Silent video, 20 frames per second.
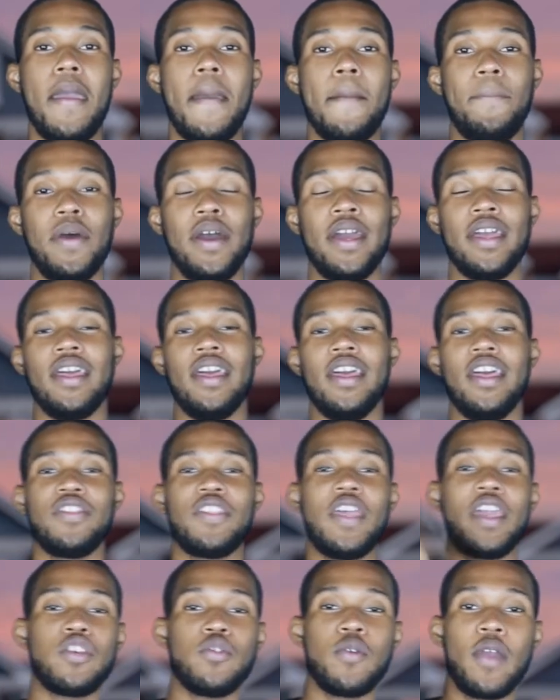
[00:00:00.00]
But
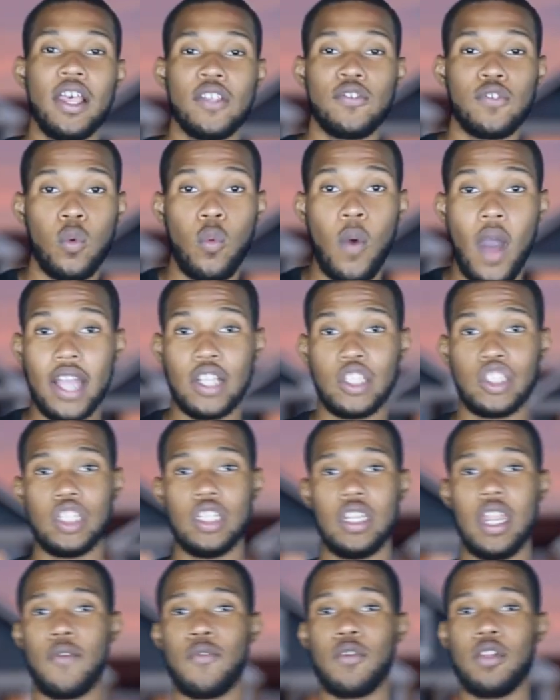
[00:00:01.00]
thank you guys for watching.
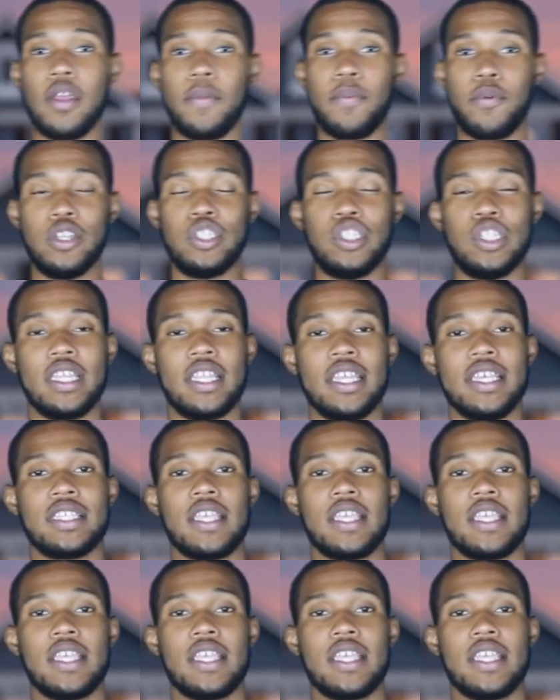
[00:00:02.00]
I really appreciate this.